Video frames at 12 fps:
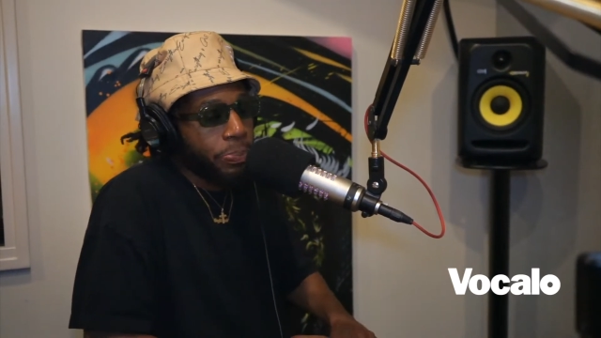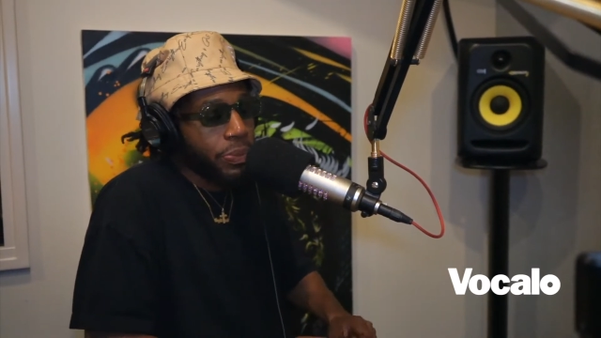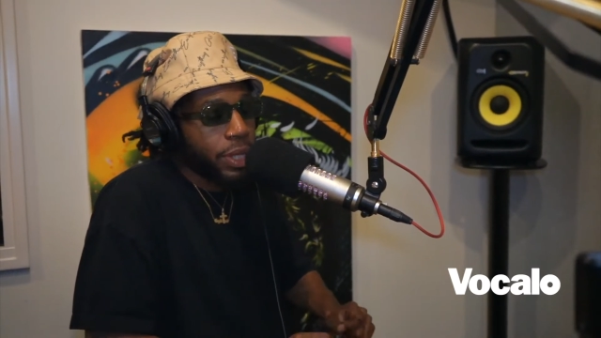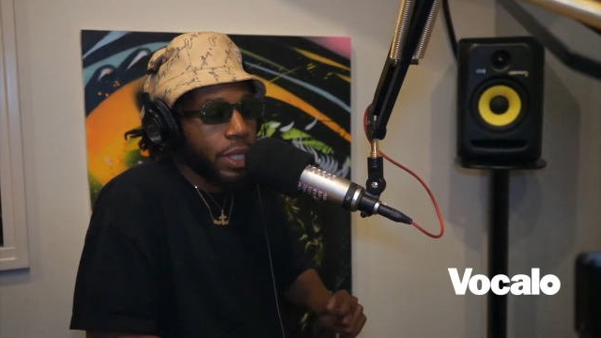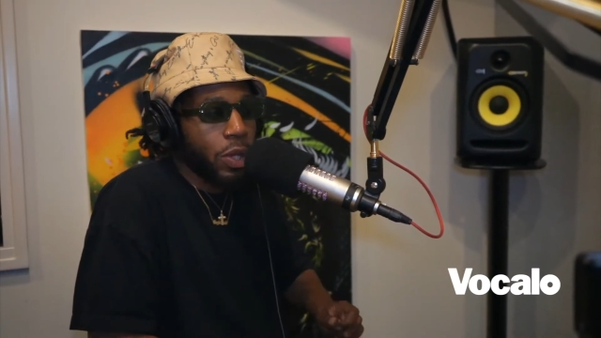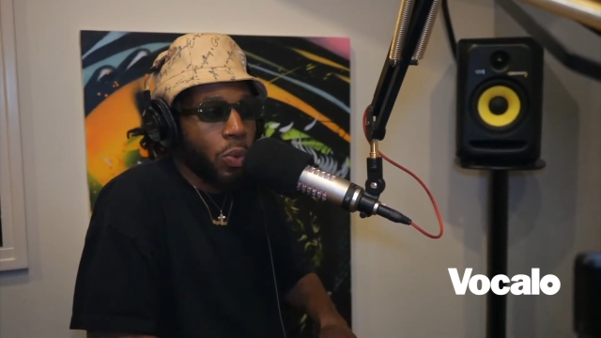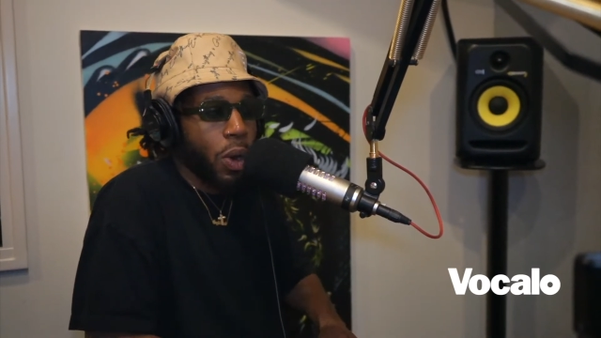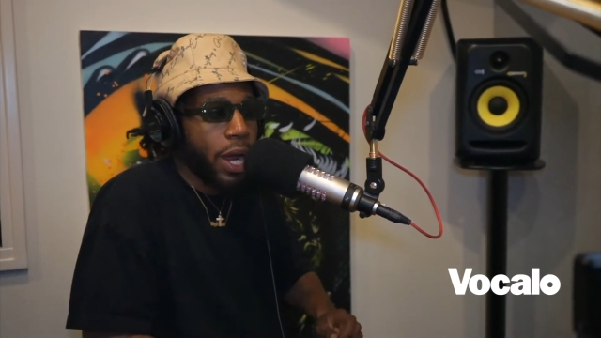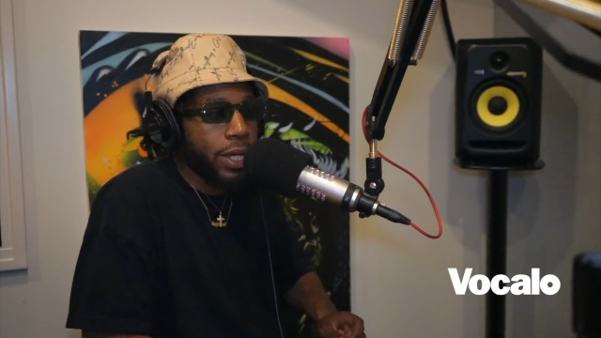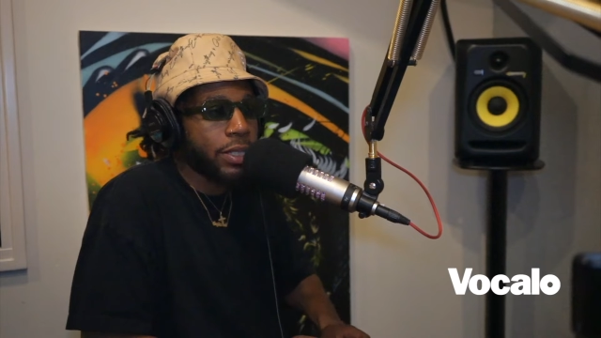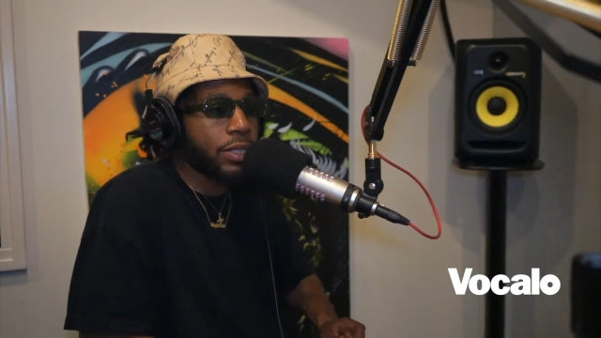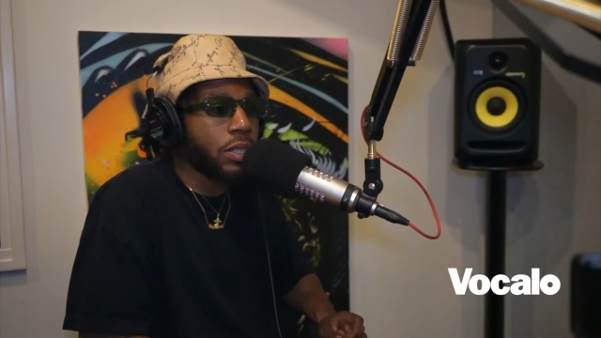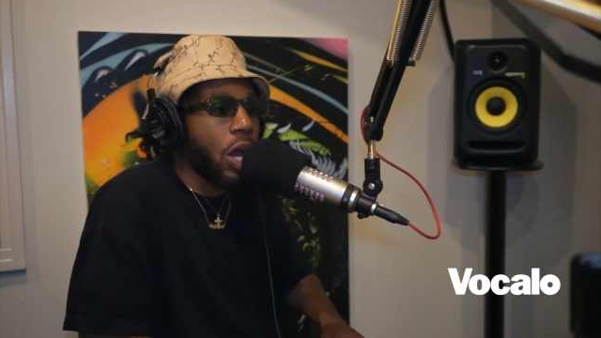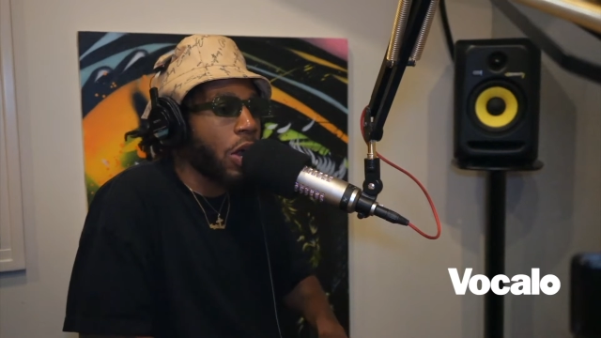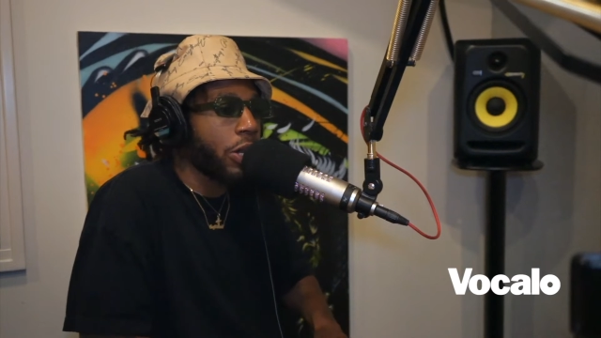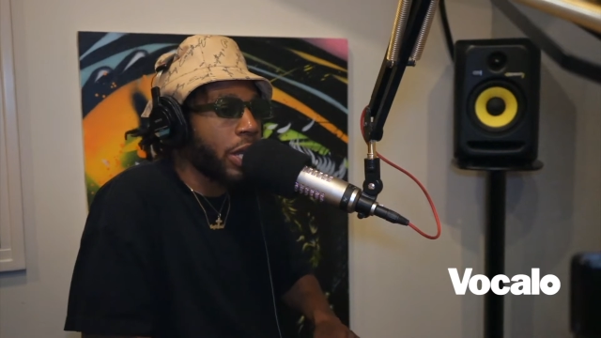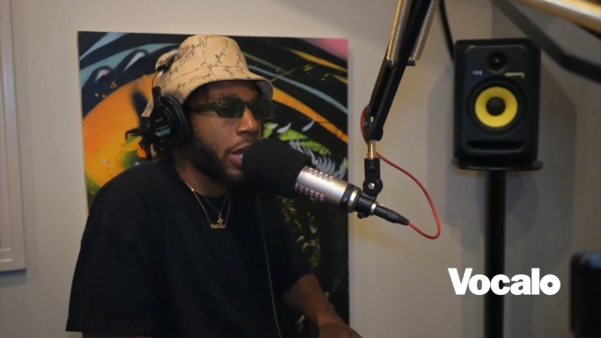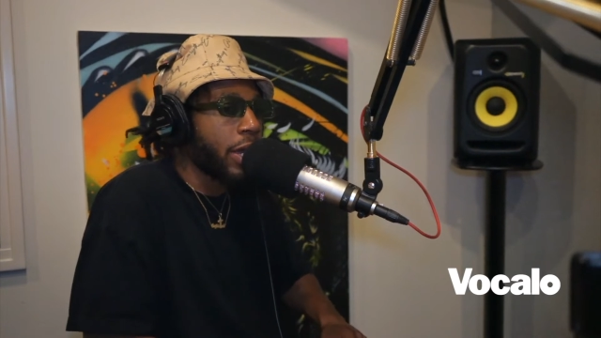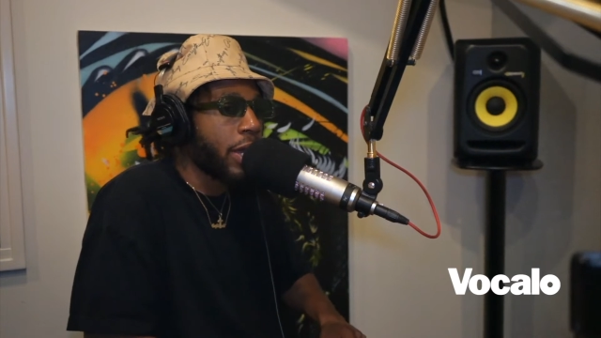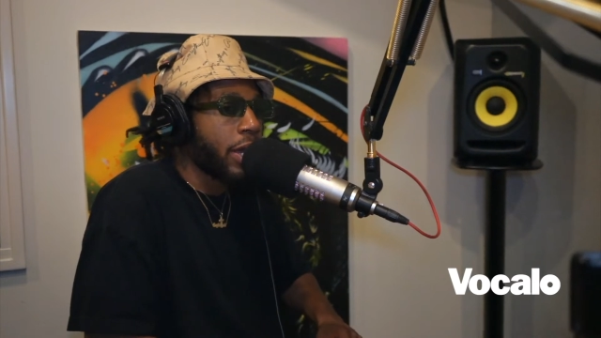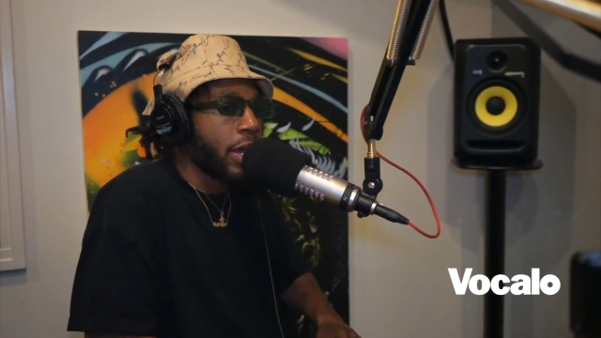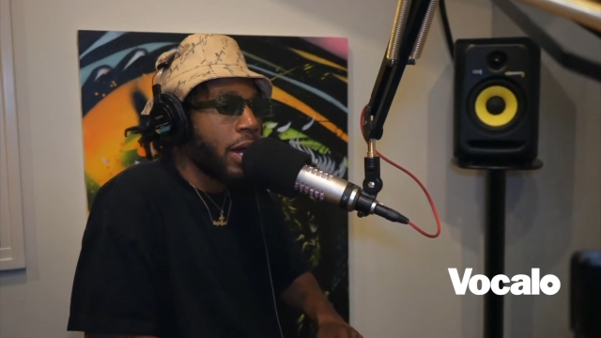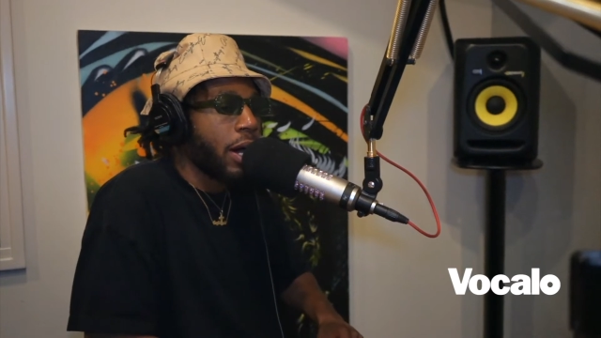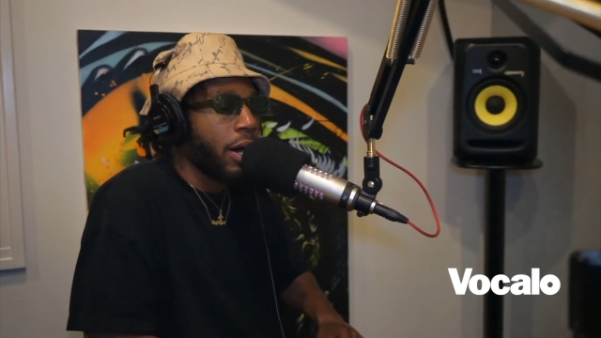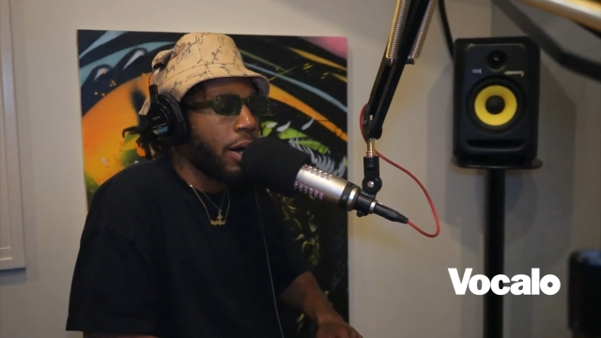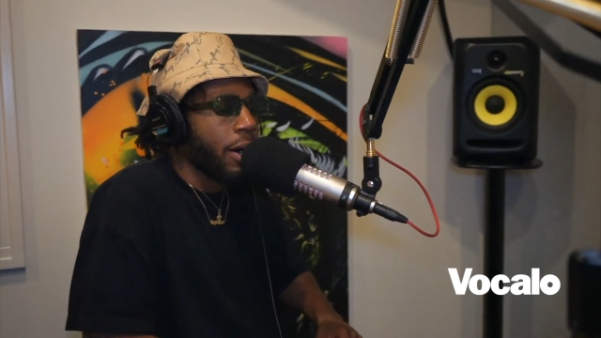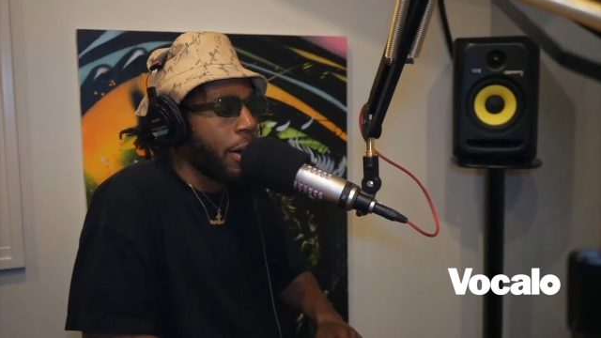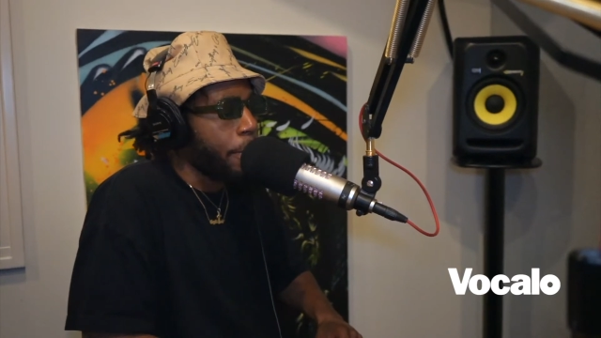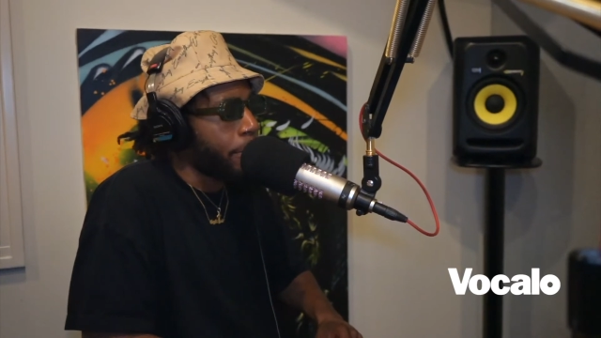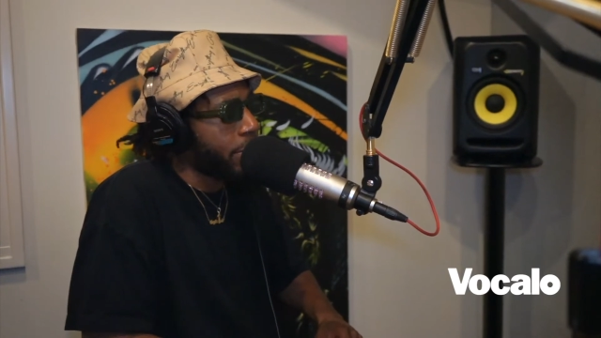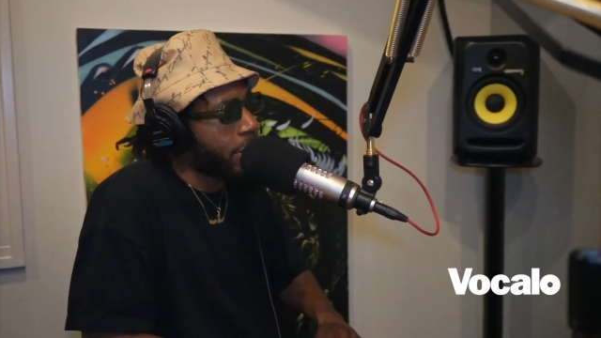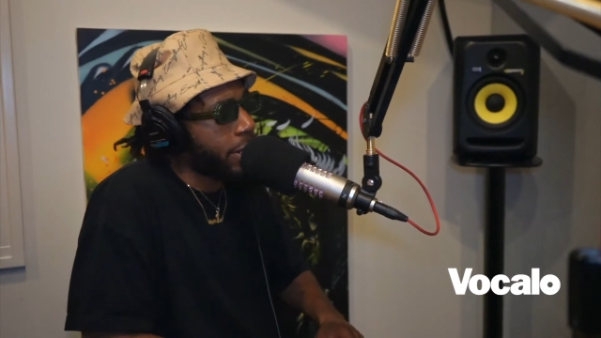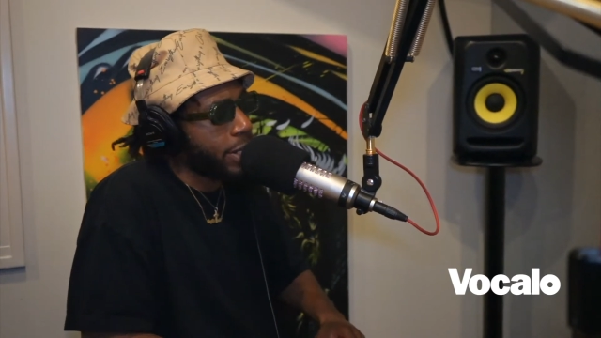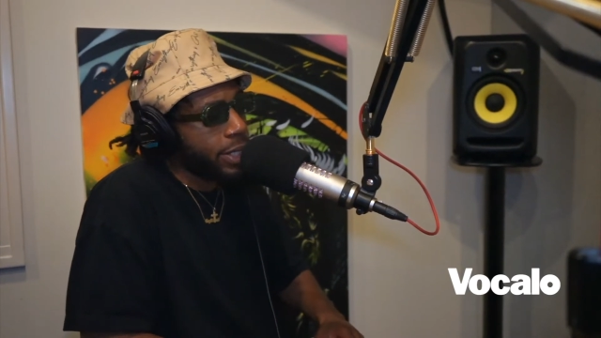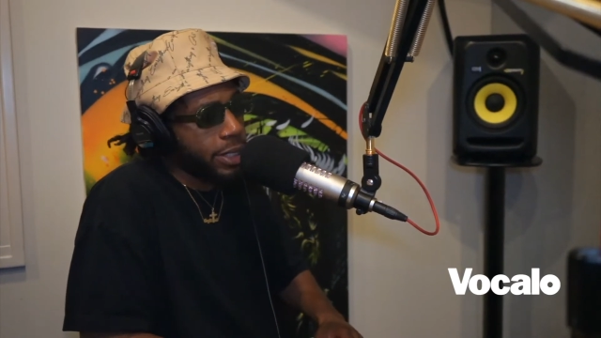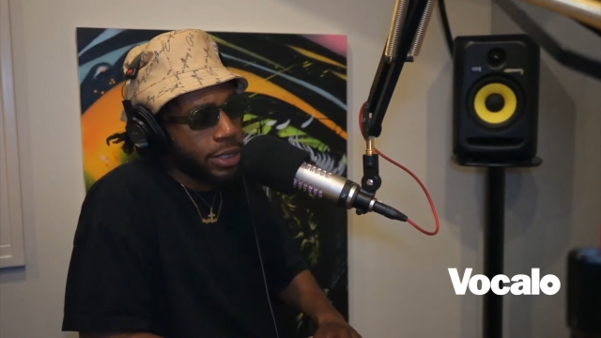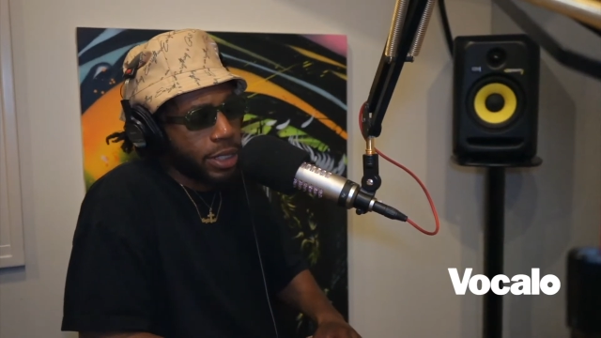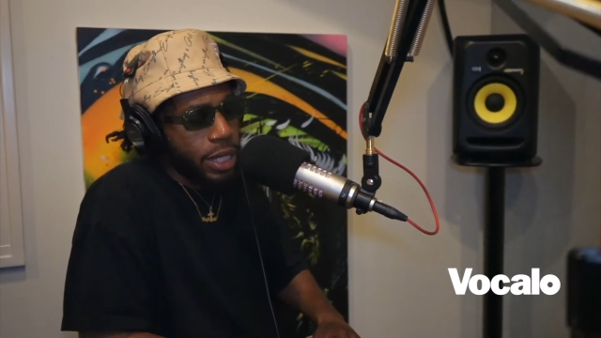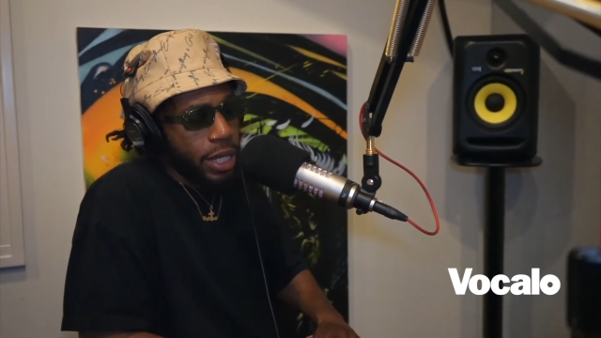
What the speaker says: the riots started because